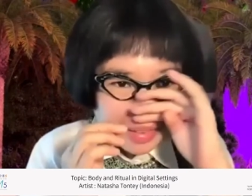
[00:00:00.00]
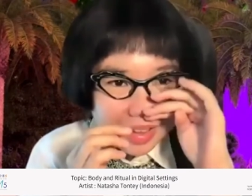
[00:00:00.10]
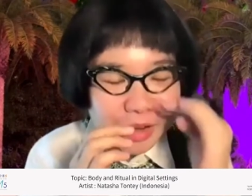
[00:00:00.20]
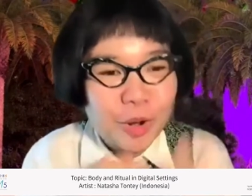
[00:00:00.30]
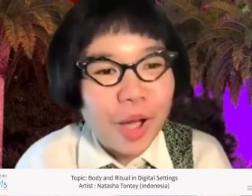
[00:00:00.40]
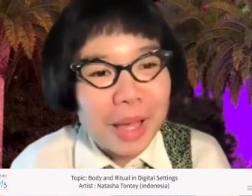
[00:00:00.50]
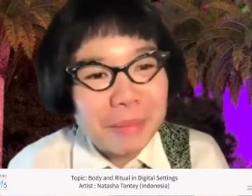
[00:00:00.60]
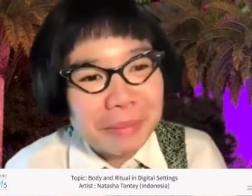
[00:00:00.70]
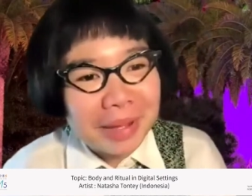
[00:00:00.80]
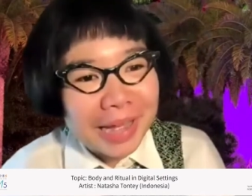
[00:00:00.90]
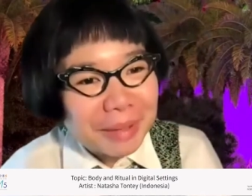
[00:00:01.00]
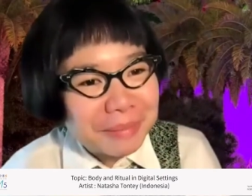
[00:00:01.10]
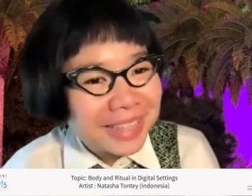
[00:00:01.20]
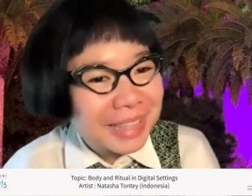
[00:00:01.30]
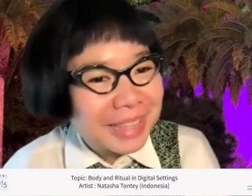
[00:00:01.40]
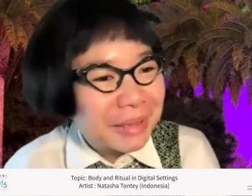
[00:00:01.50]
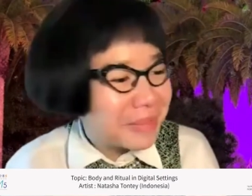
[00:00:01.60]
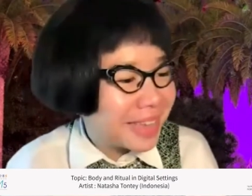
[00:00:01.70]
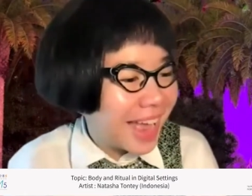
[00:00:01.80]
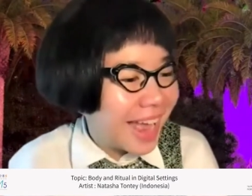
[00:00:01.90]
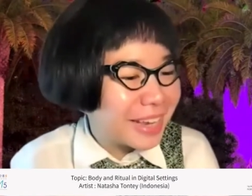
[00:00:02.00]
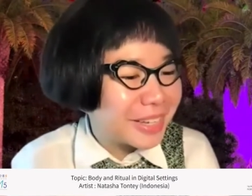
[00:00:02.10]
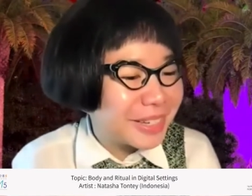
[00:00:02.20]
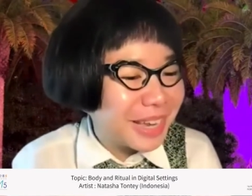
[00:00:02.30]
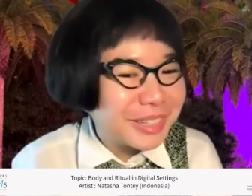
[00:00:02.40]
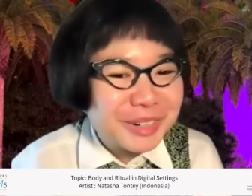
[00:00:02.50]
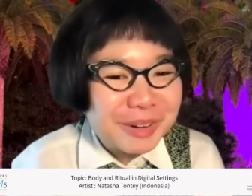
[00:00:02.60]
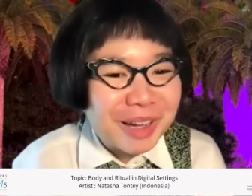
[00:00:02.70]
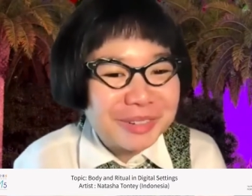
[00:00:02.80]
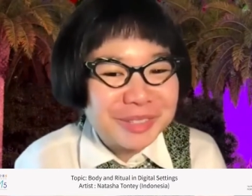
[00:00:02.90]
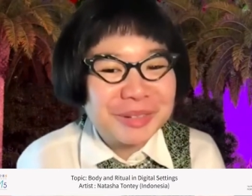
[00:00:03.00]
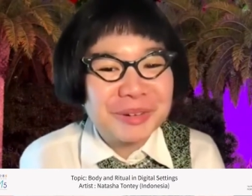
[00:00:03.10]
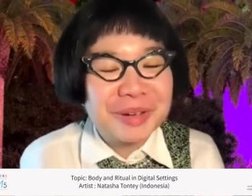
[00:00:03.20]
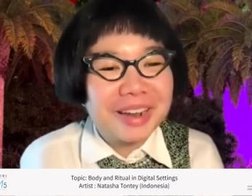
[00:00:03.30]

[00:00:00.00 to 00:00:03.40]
doa Bapa kami, tapi I don't know how to